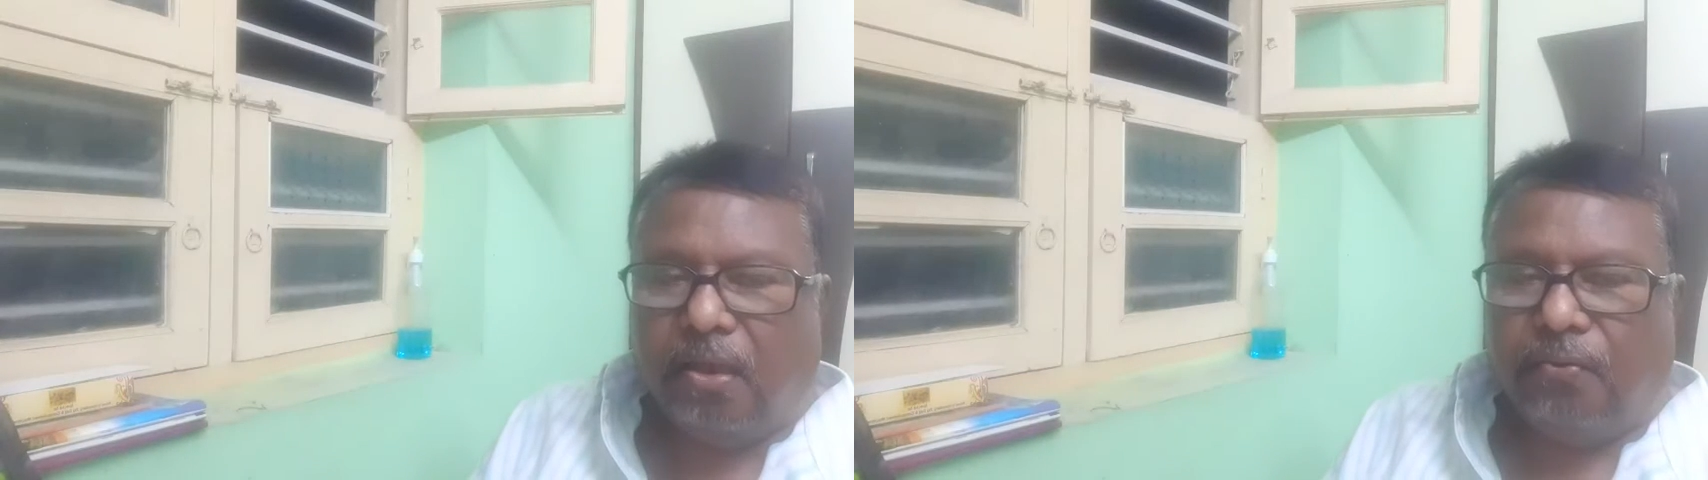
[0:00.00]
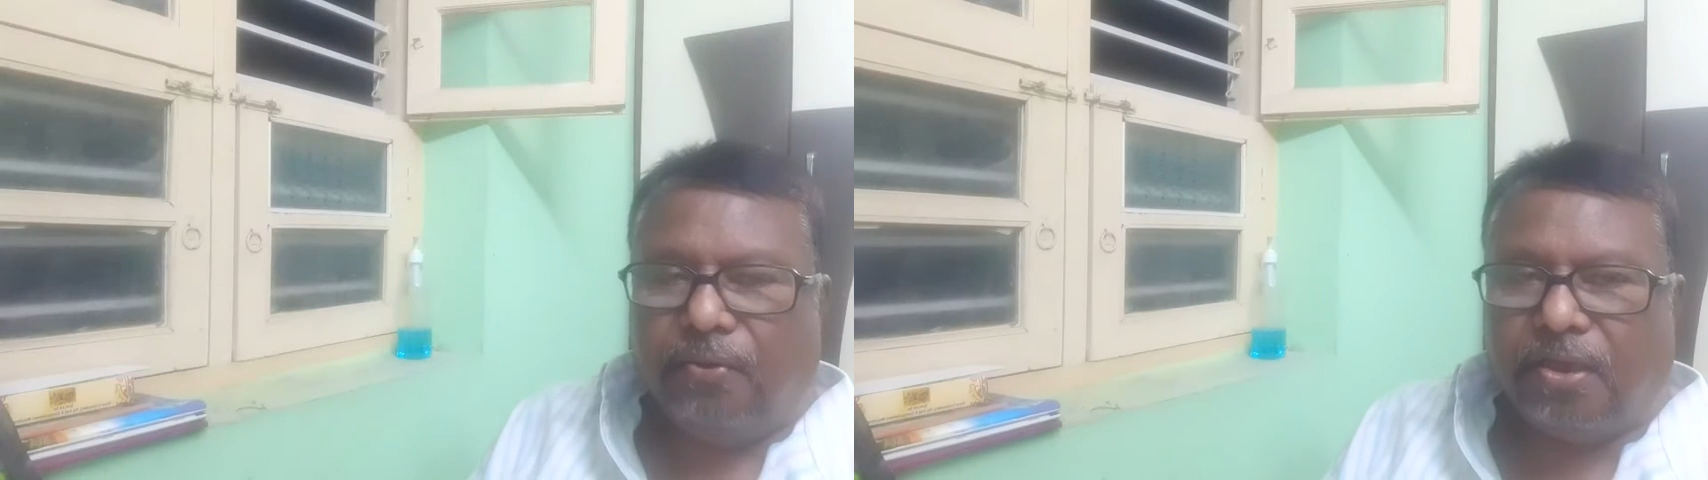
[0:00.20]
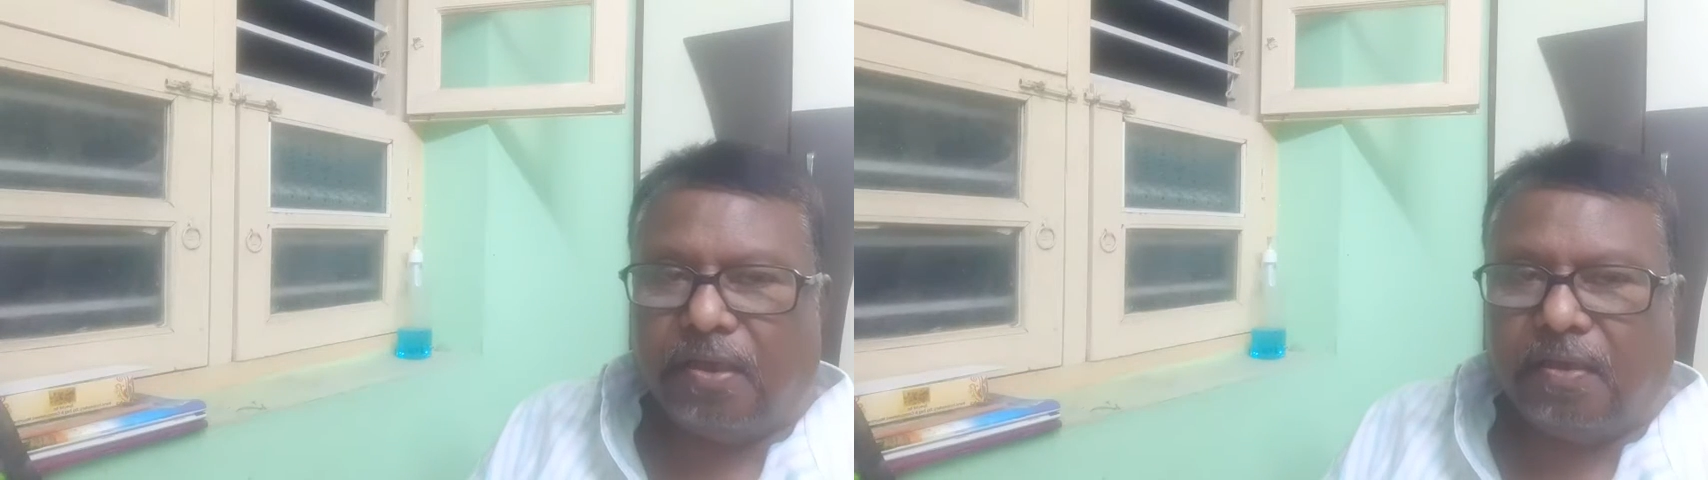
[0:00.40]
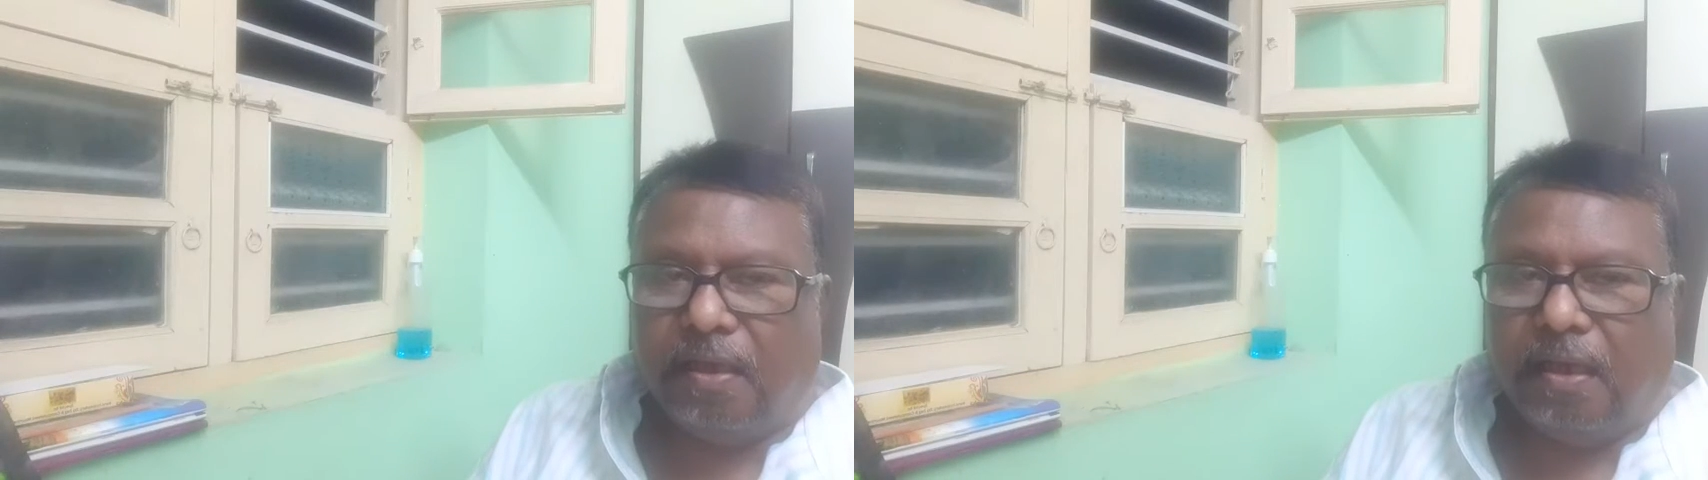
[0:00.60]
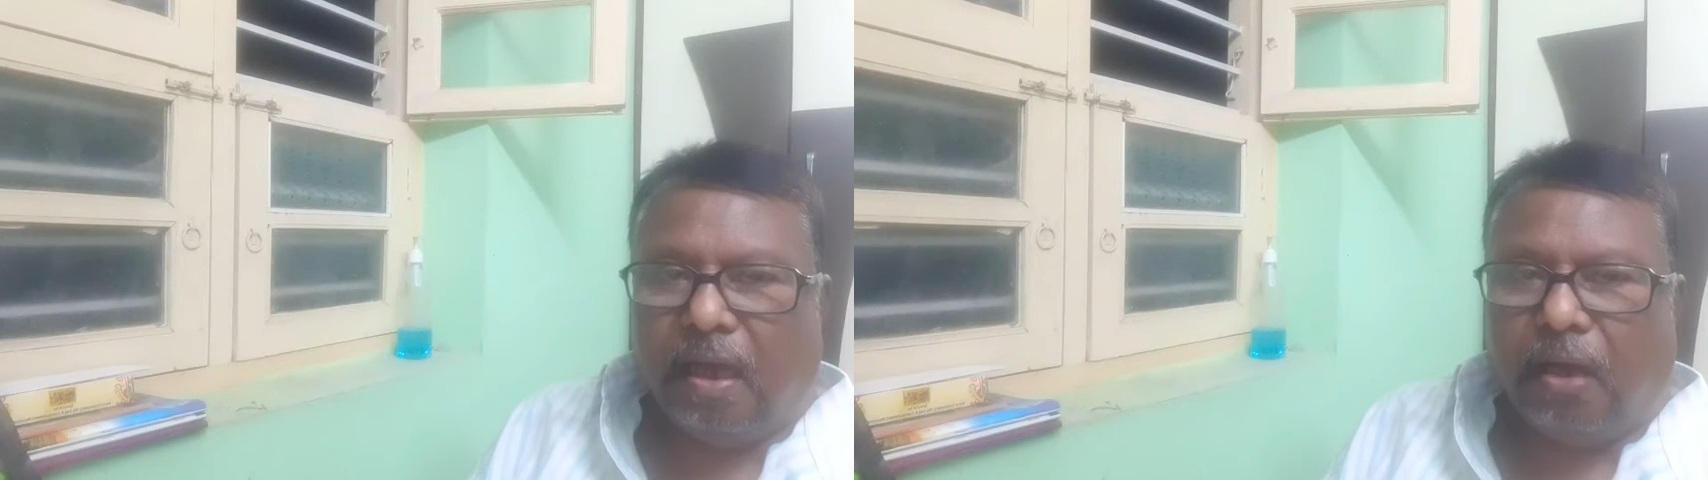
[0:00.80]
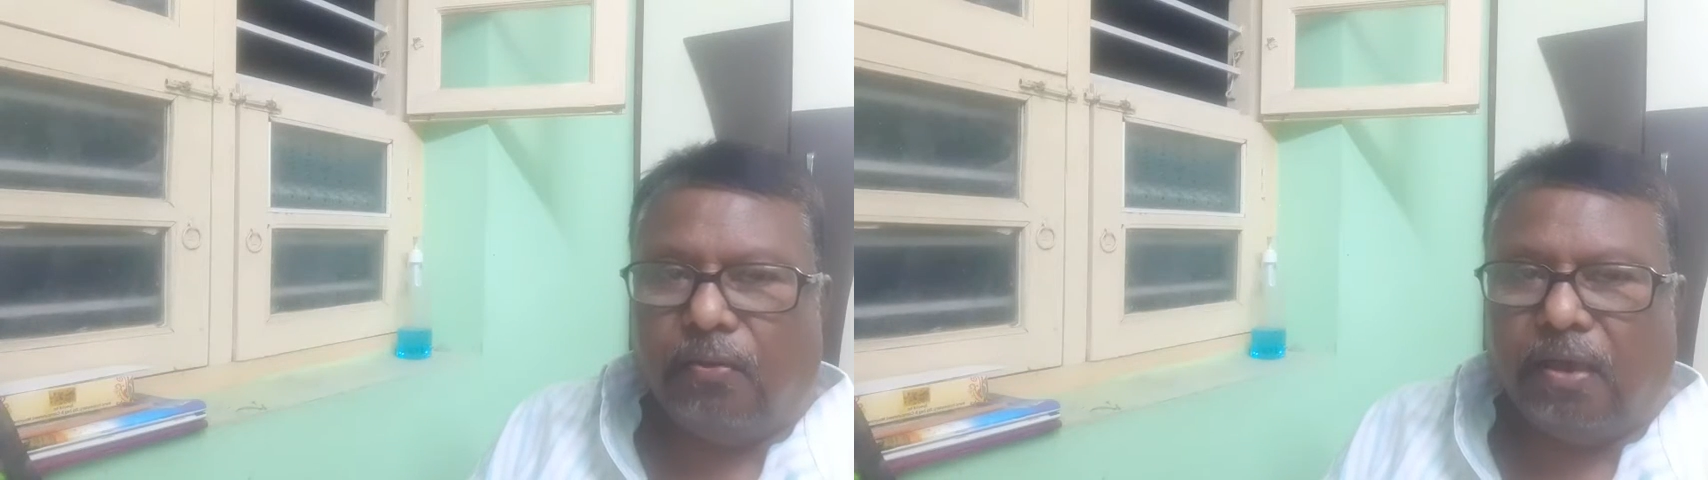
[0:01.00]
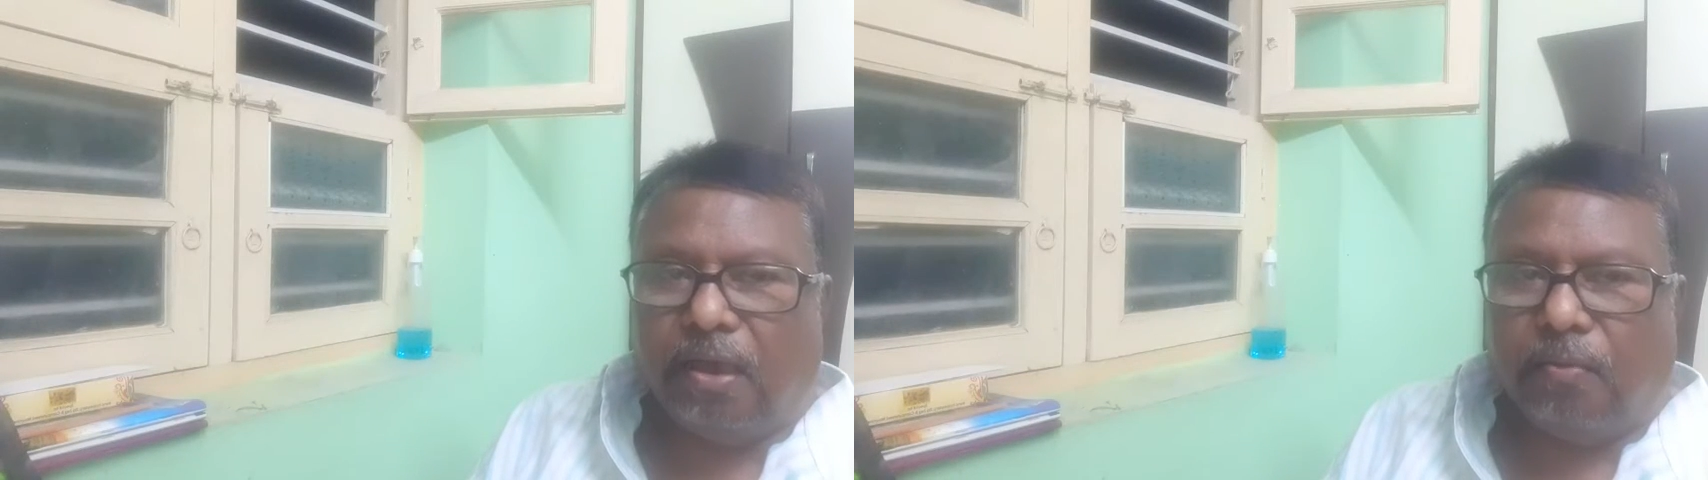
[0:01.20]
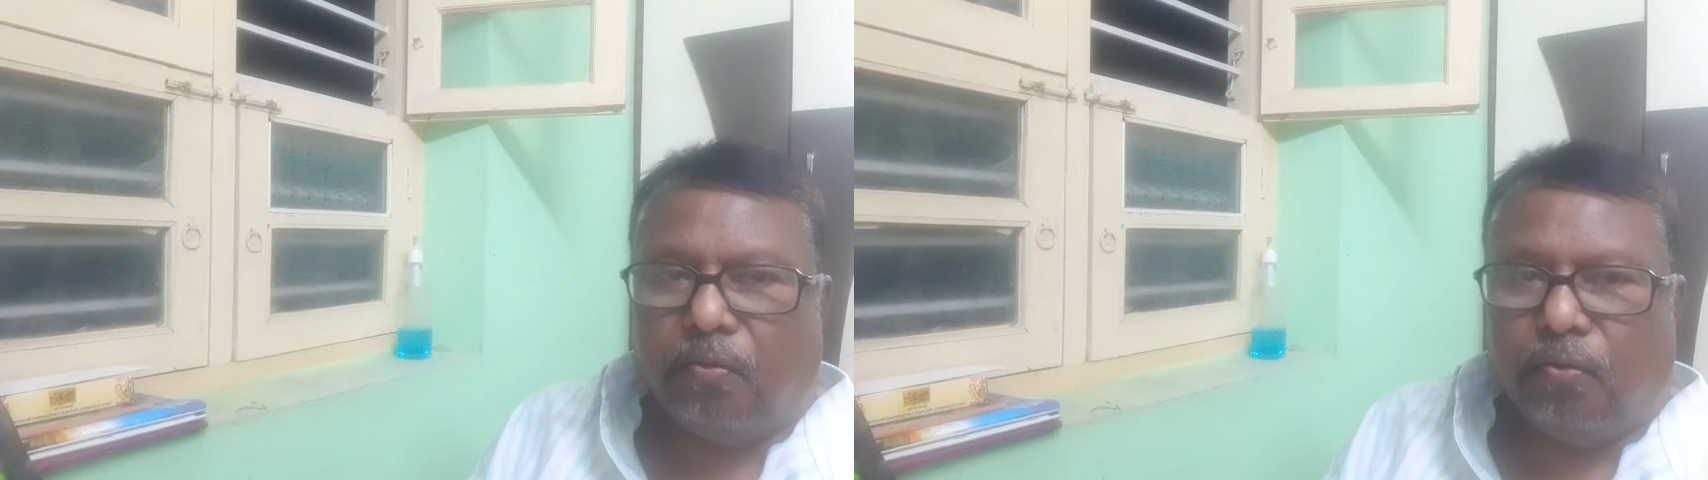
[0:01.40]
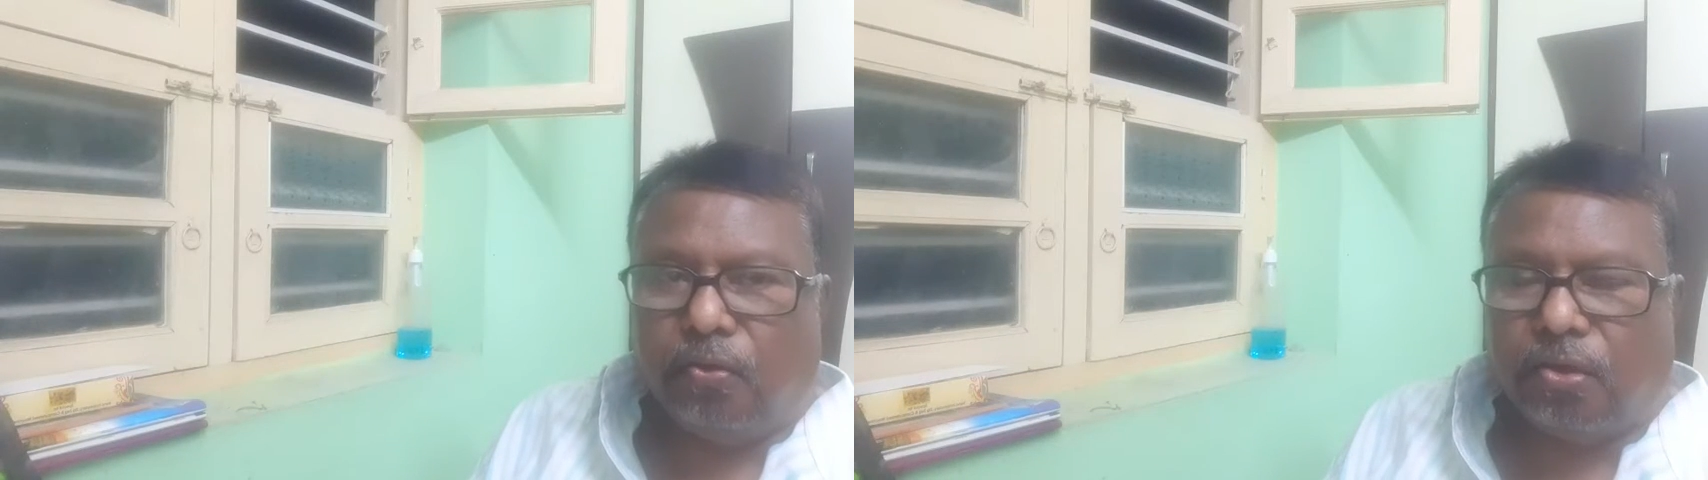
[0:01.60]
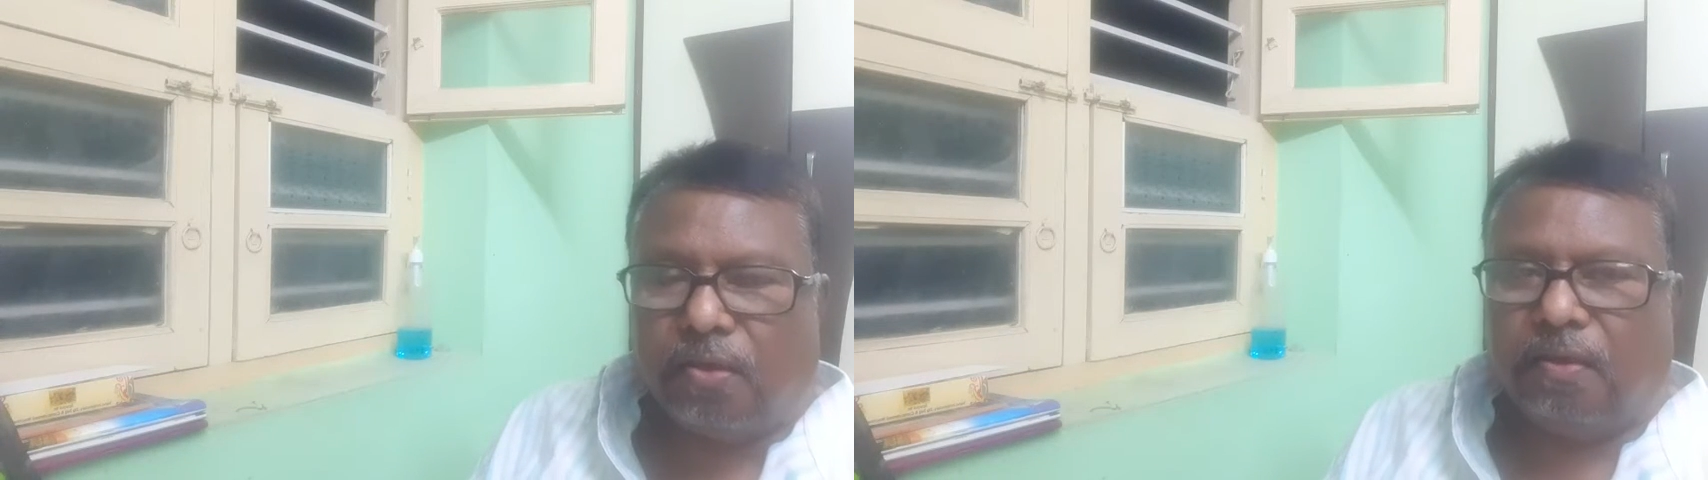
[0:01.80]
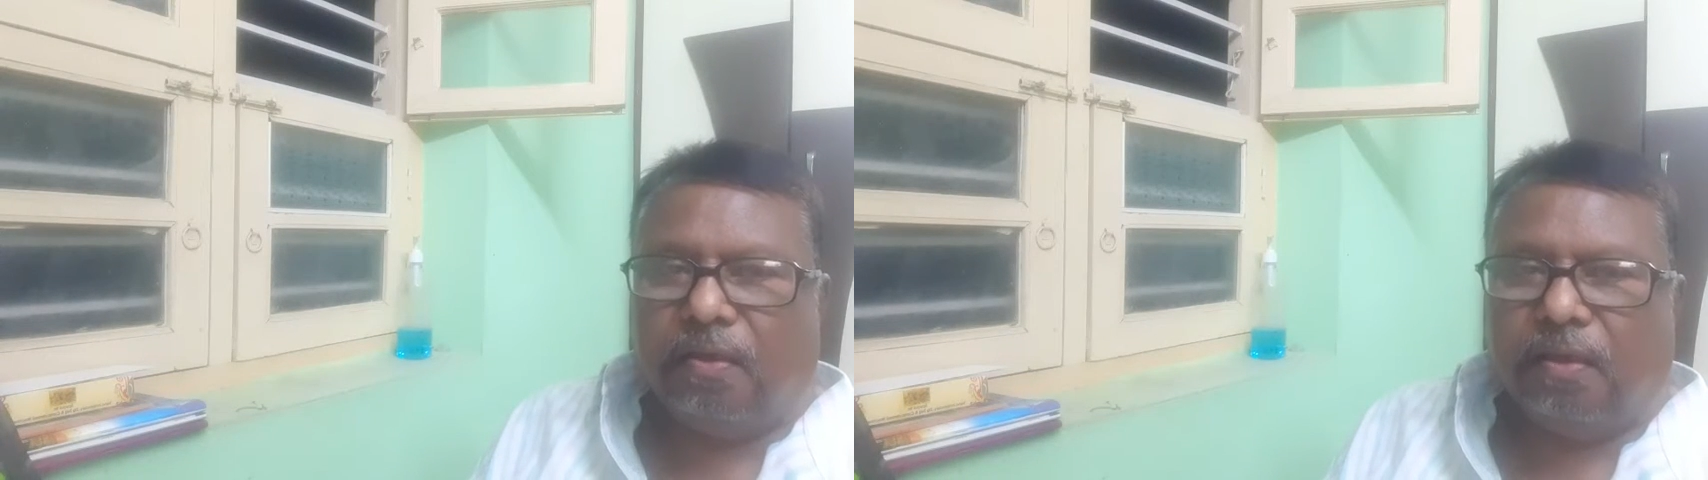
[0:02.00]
which is the outermost